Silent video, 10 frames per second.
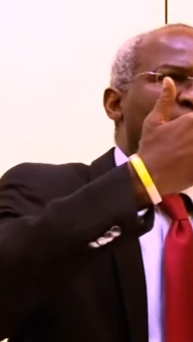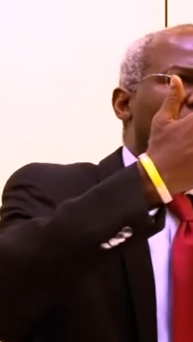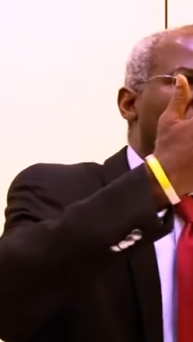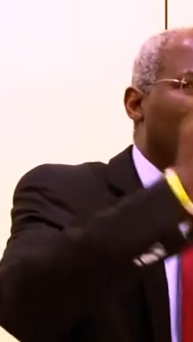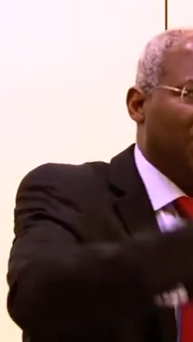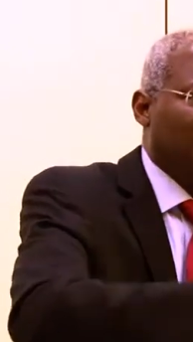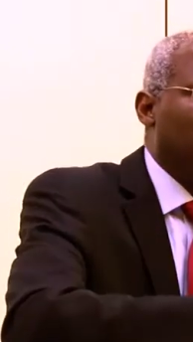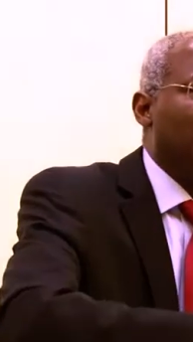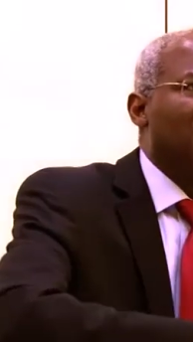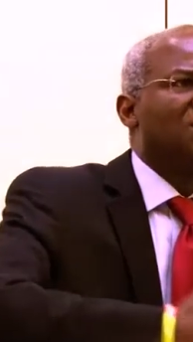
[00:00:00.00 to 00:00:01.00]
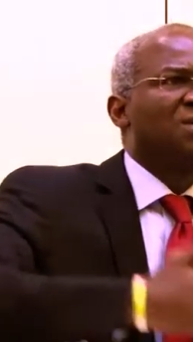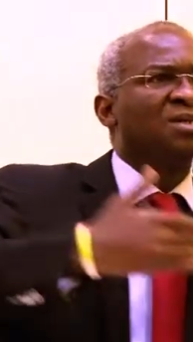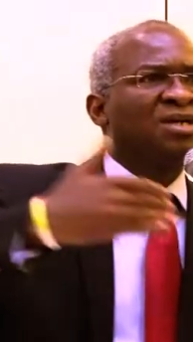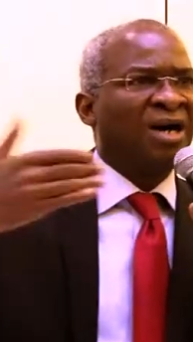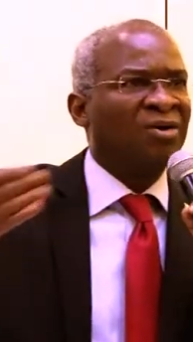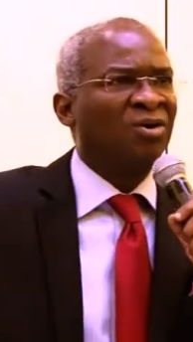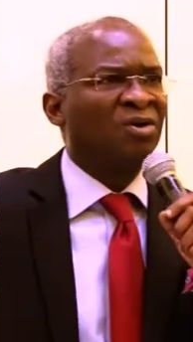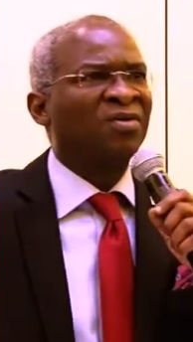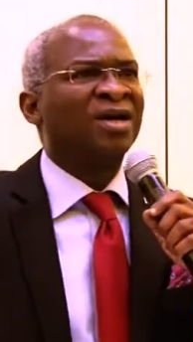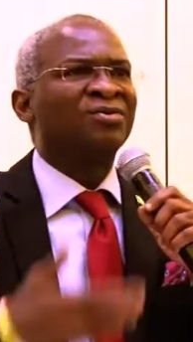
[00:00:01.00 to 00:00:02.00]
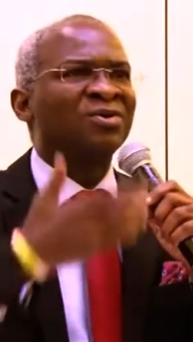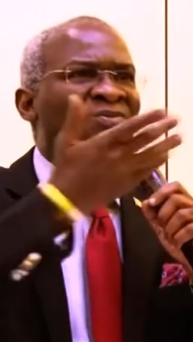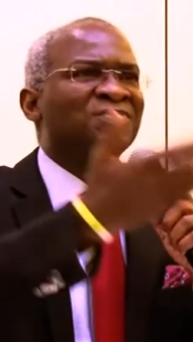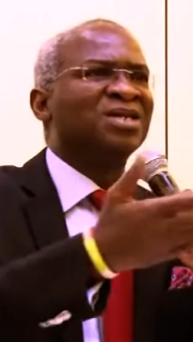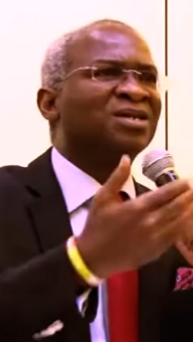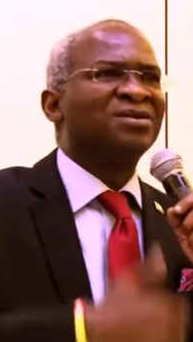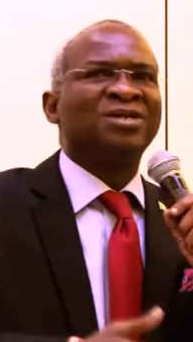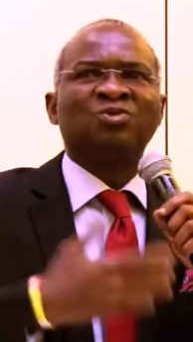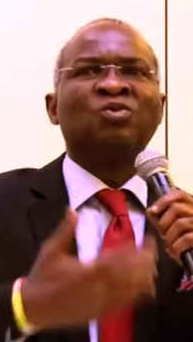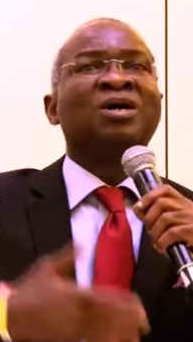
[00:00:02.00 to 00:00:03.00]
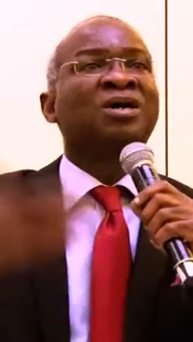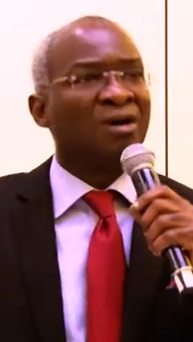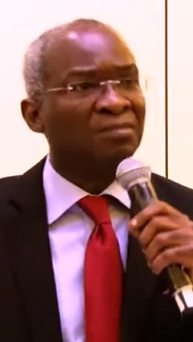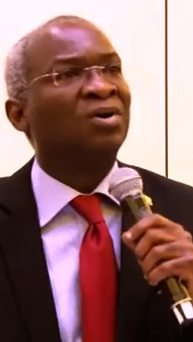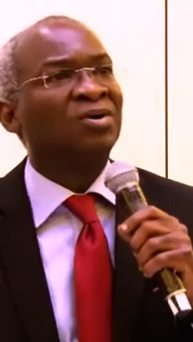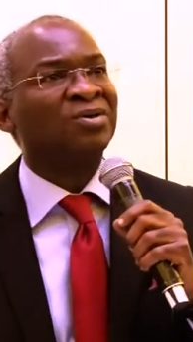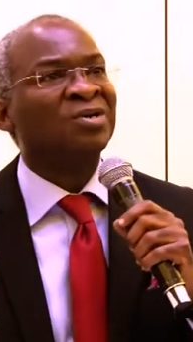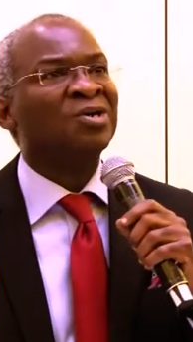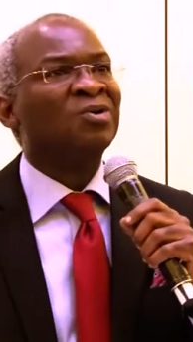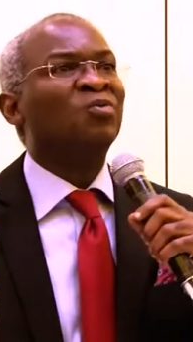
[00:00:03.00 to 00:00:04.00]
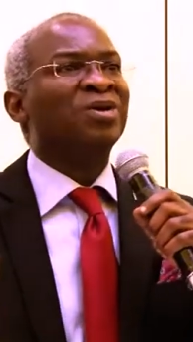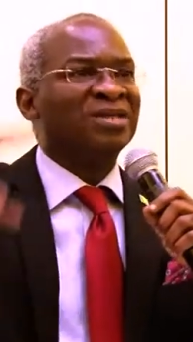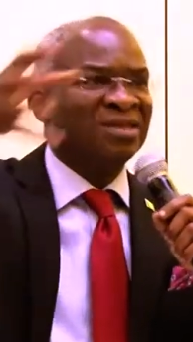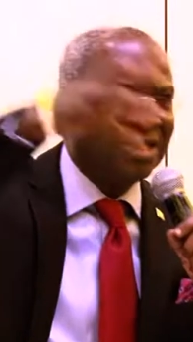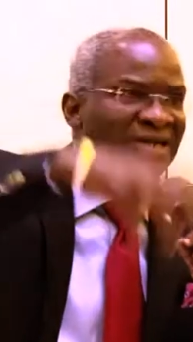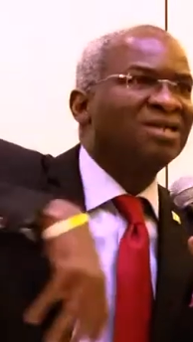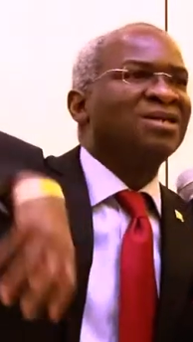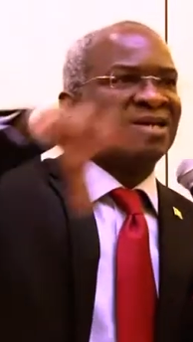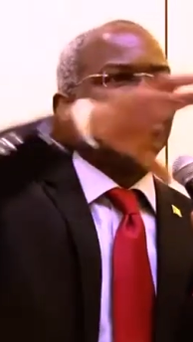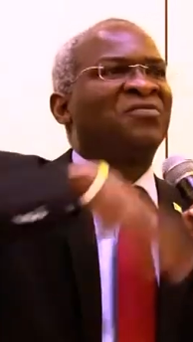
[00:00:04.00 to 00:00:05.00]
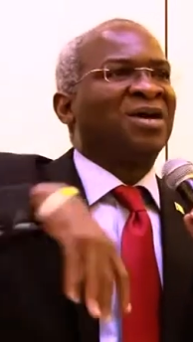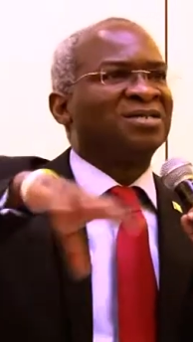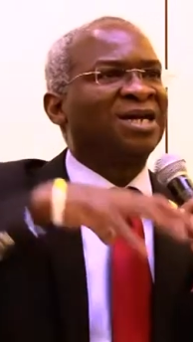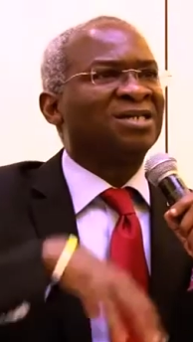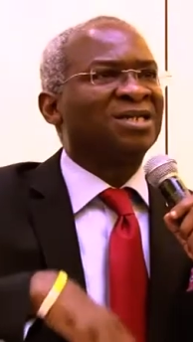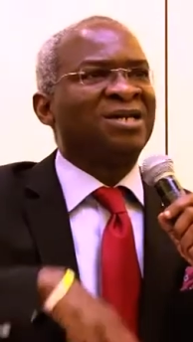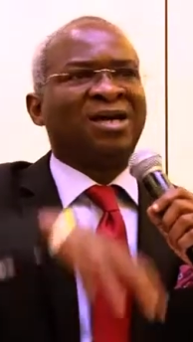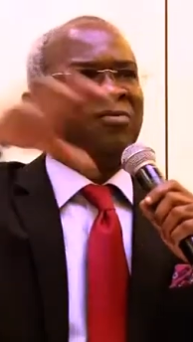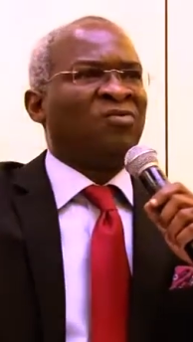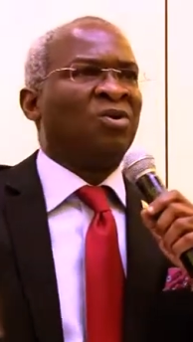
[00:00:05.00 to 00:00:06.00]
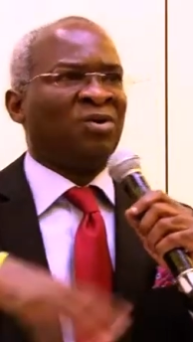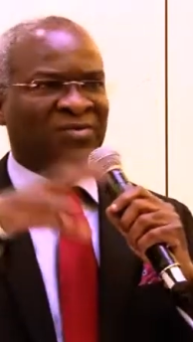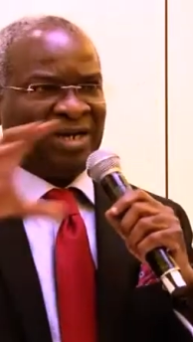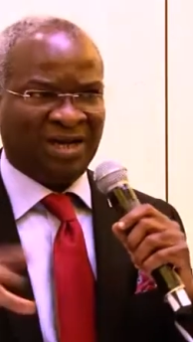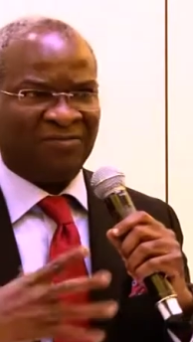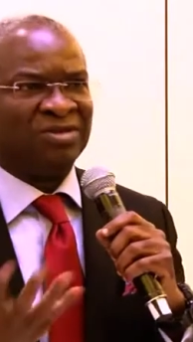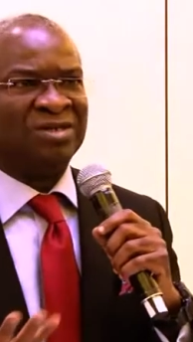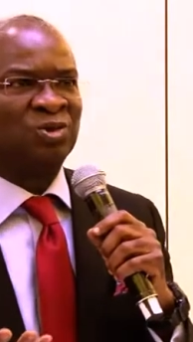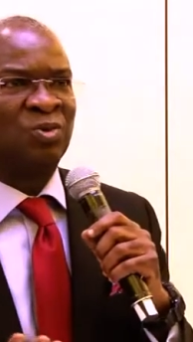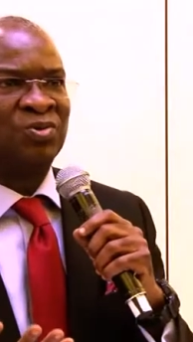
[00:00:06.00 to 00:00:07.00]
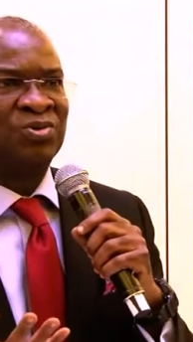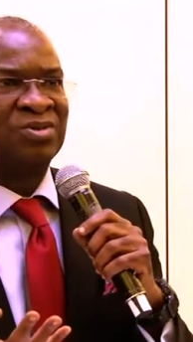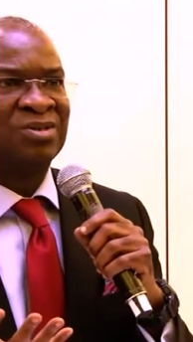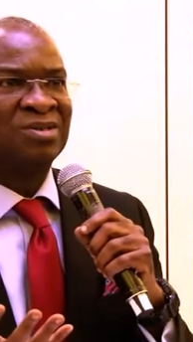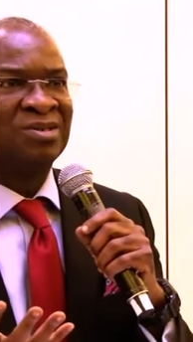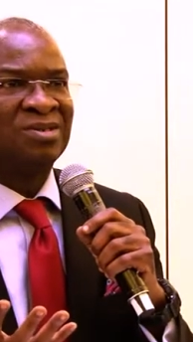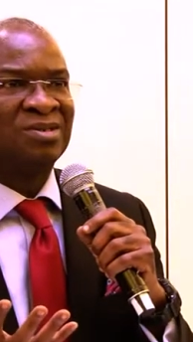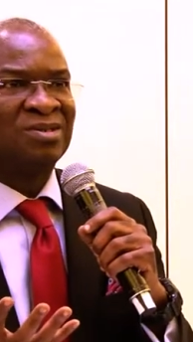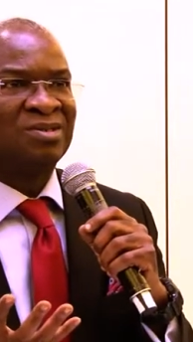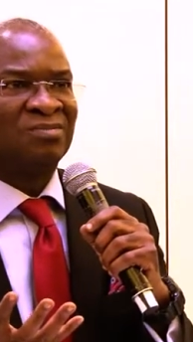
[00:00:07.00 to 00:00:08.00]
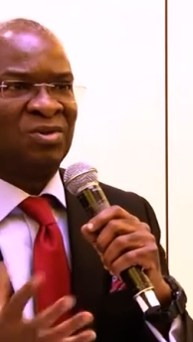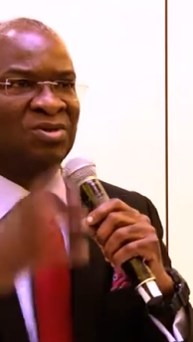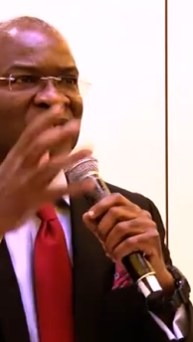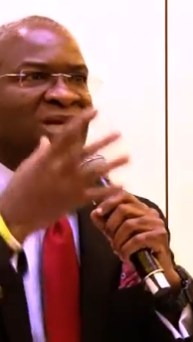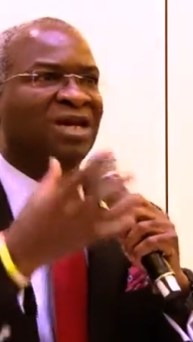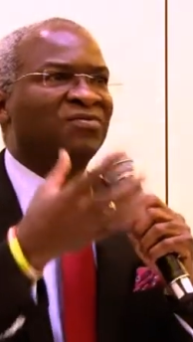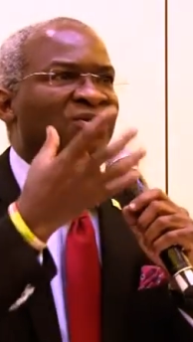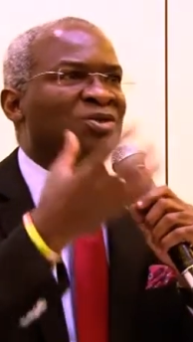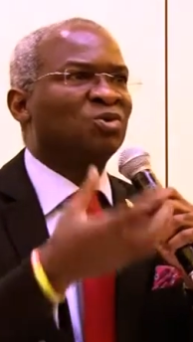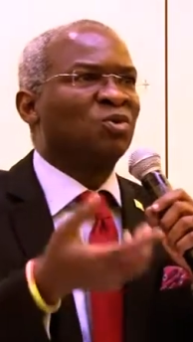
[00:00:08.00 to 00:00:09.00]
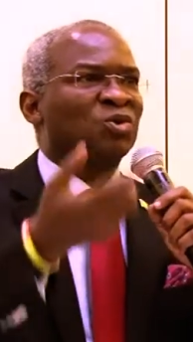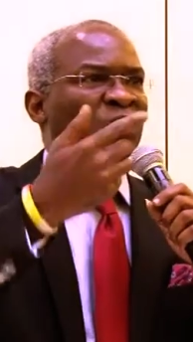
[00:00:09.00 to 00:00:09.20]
mini-grids and all of that. Those mini-grids will come on within a franchise area of one of the 11 discos, because the 11 discos